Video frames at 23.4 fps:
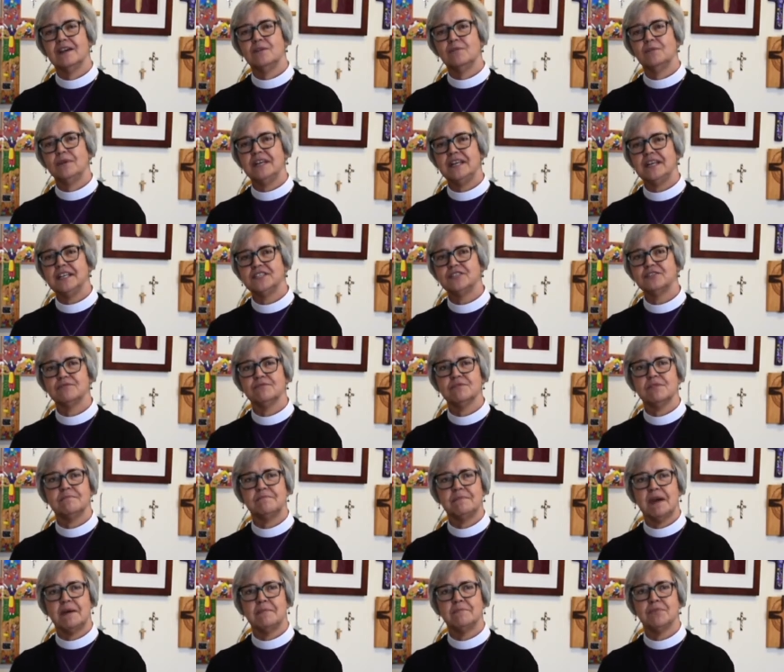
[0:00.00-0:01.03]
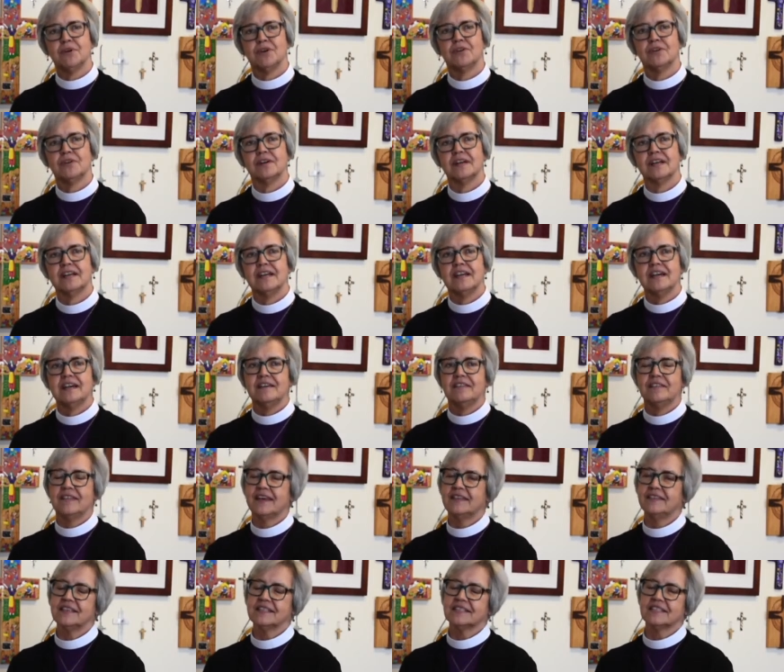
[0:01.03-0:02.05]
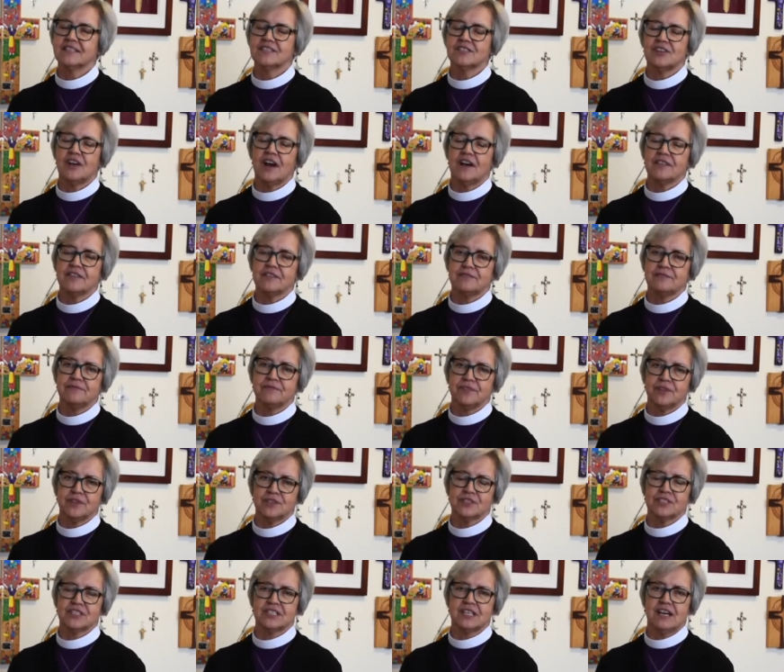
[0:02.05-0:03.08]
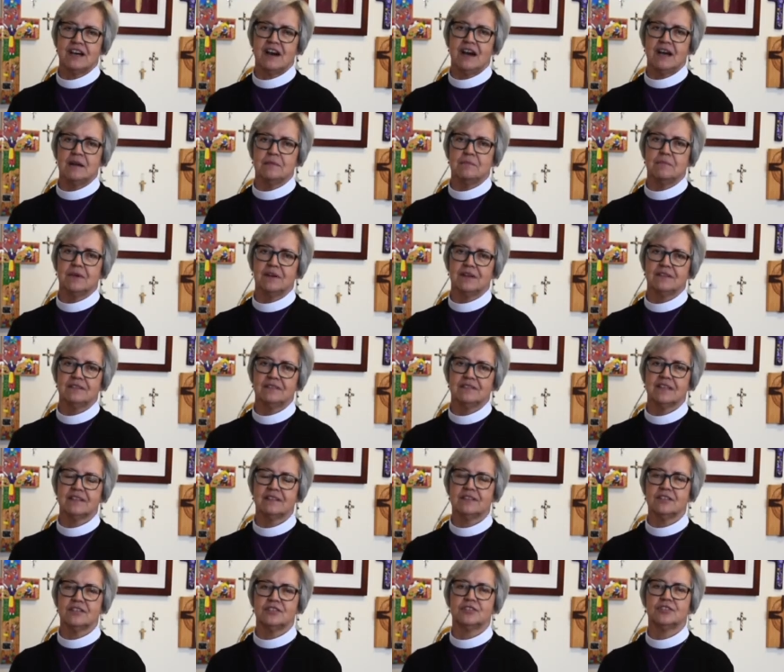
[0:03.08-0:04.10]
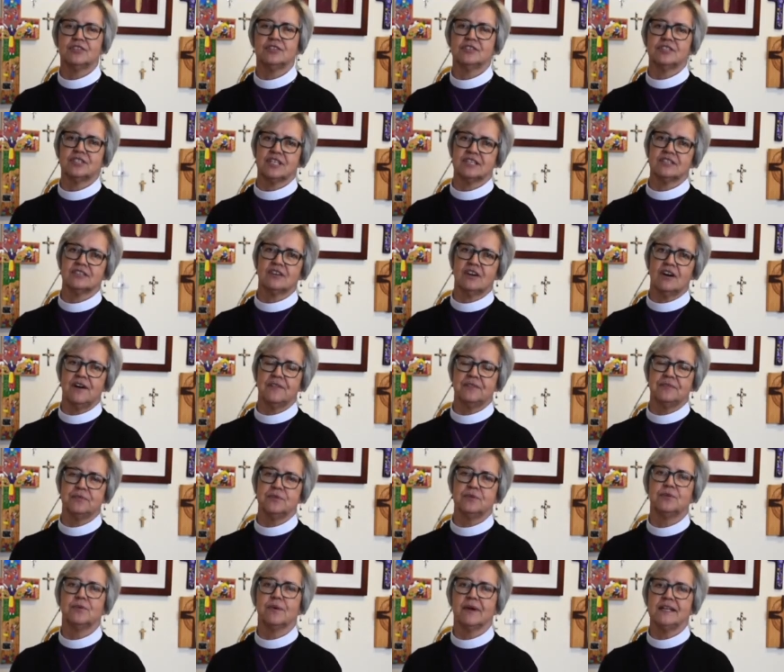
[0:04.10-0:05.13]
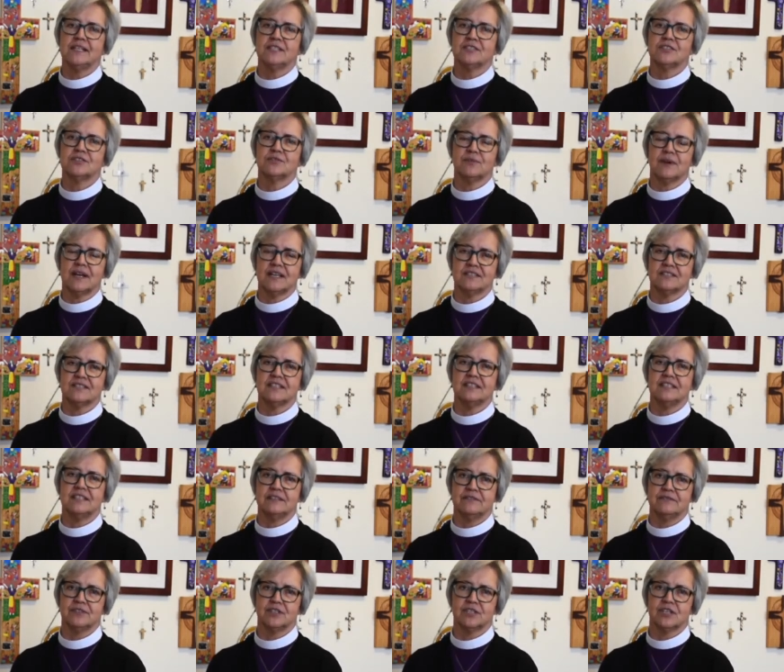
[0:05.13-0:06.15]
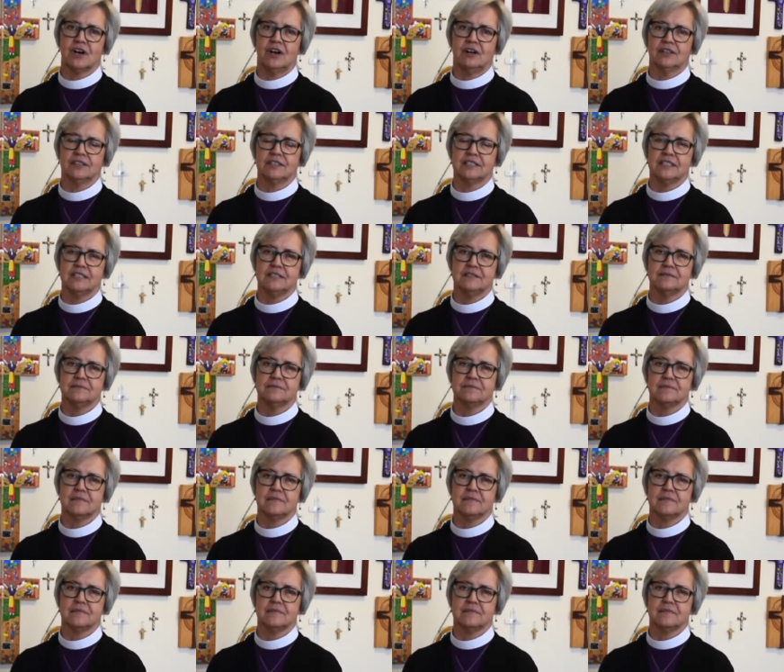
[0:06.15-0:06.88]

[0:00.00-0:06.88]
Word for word: We need to remember that this is not the first time that the church has gone through great stress and difficulty.